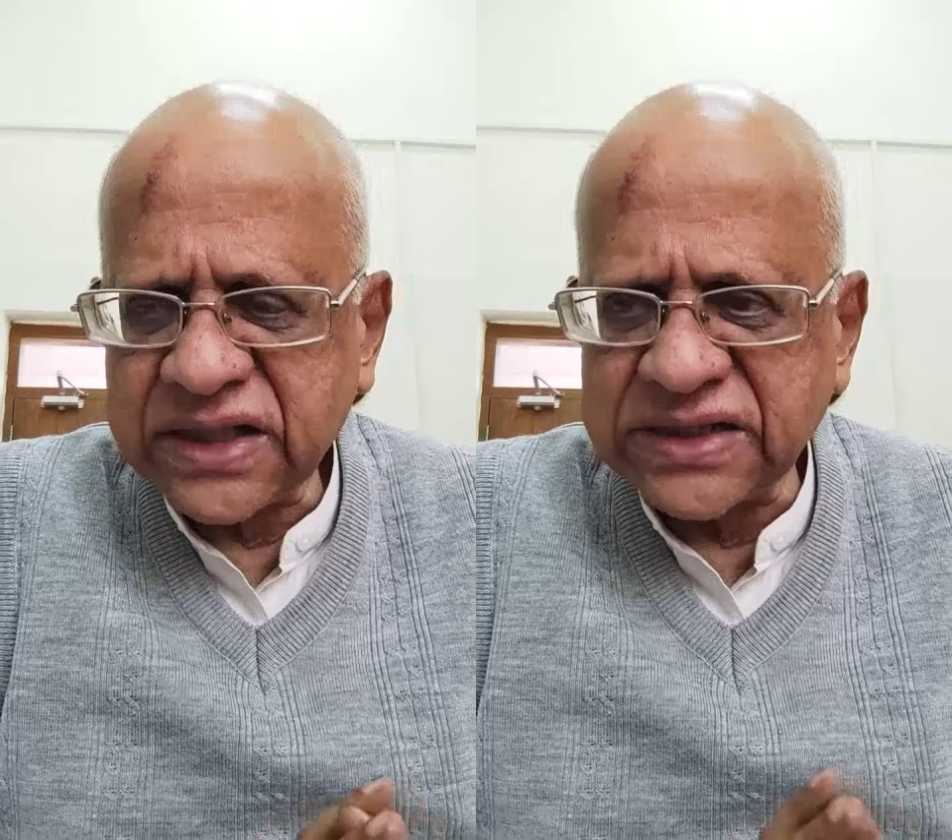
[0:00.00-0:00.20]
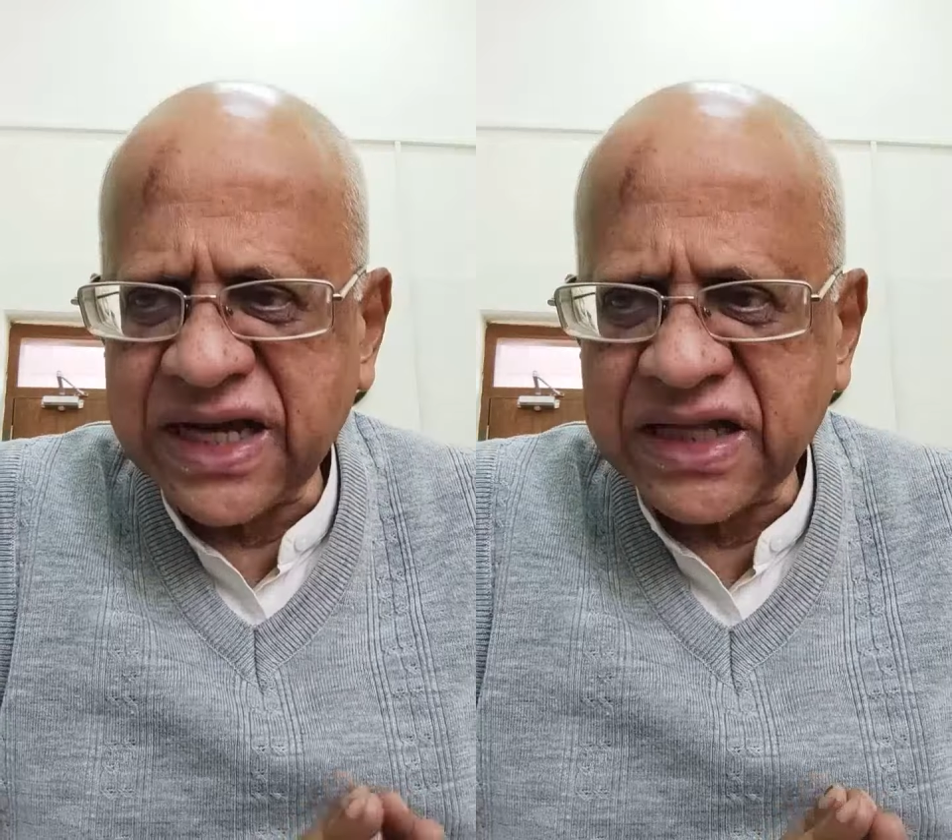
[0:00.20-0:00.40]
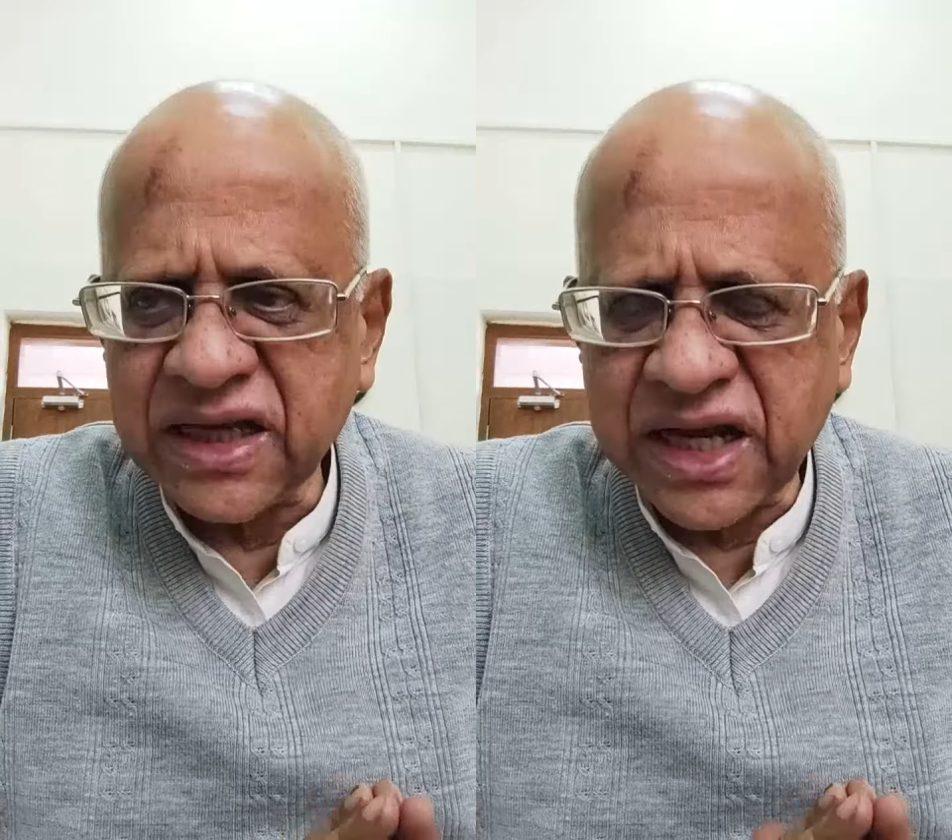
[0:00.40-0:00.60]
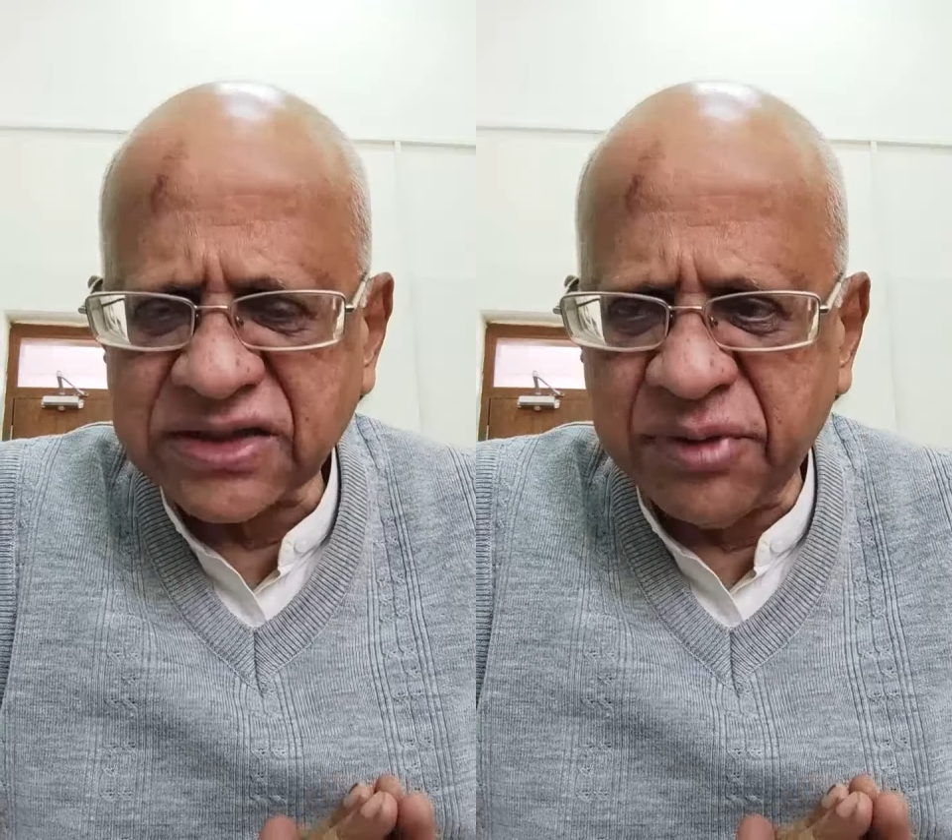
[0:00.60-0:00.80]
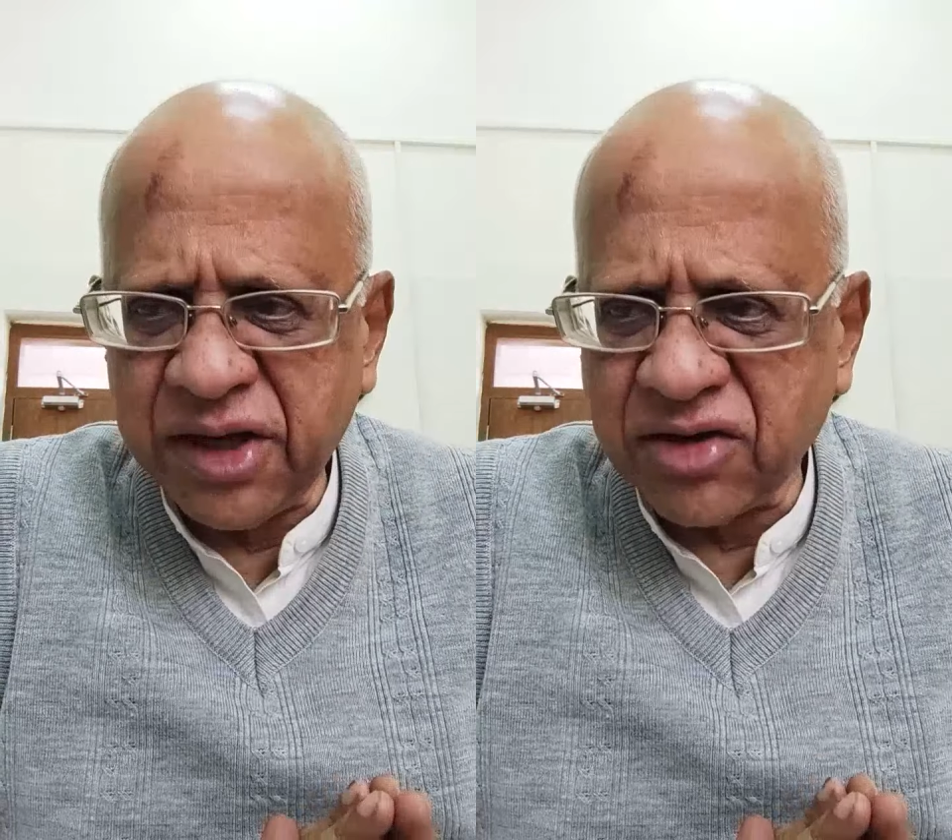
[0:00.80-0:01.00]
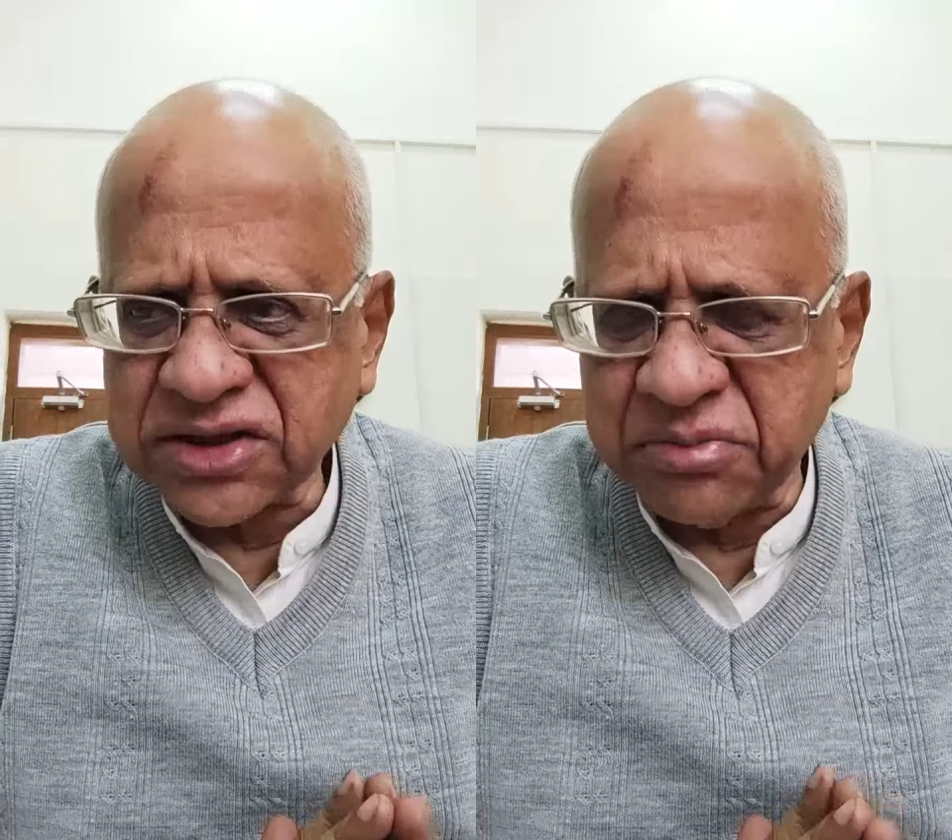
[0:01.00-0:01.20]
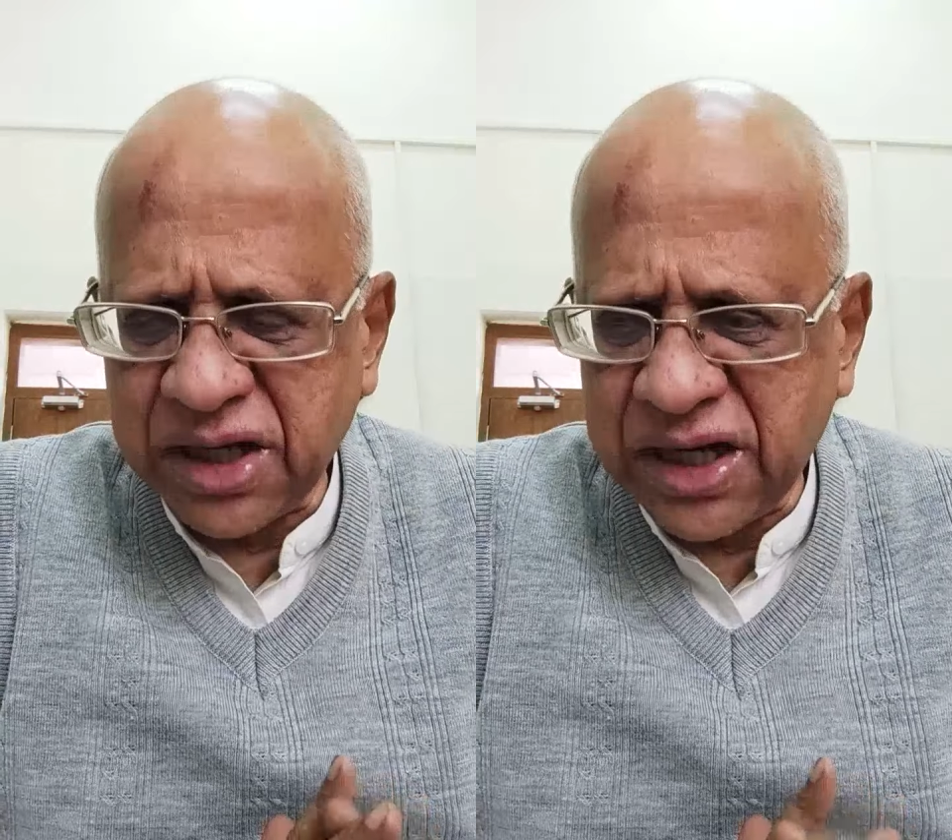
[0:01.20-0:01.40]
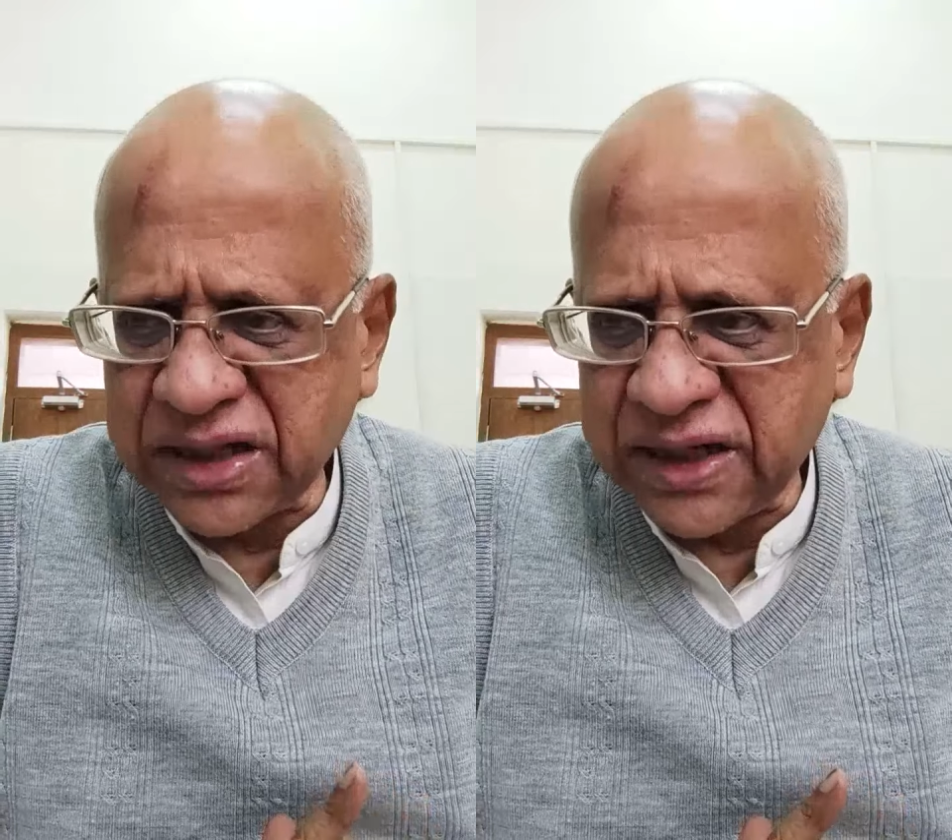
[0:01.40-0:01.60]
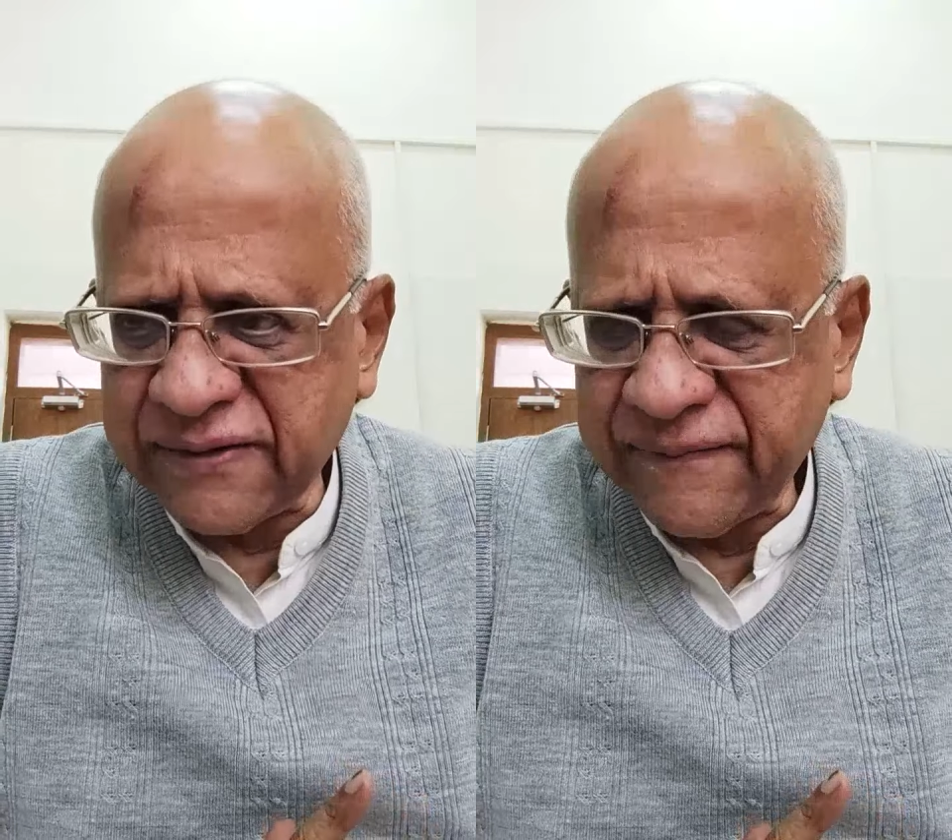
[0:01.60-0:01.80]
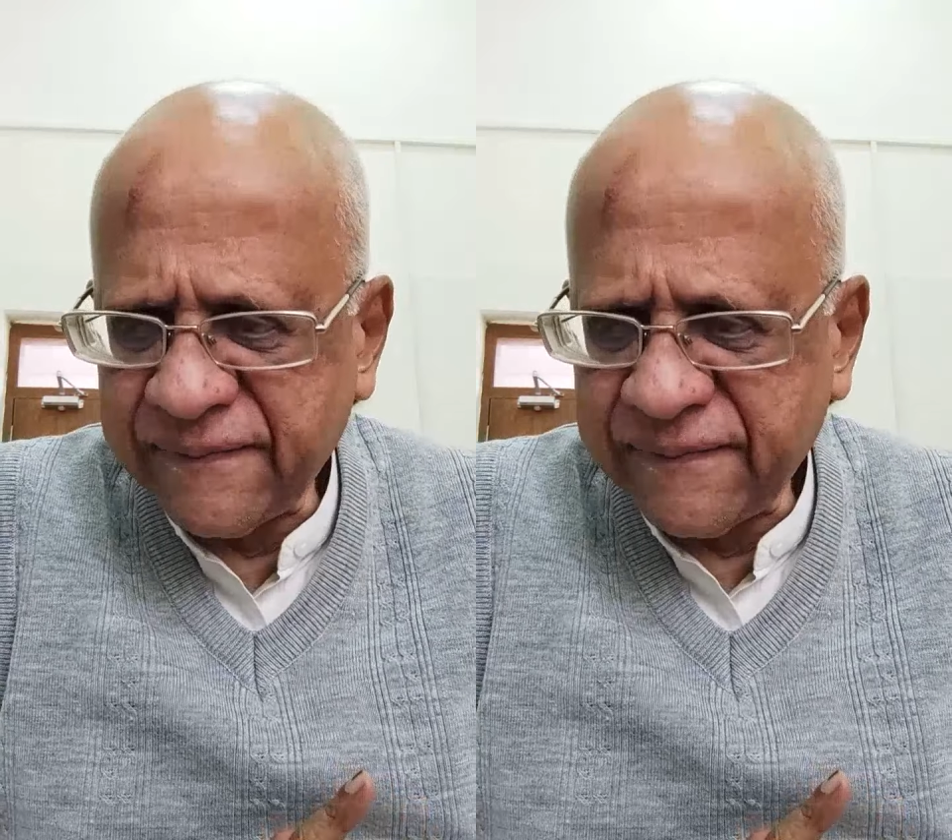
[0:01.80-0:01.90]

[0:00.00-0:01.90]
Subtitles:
Azad Kashmir or something like that.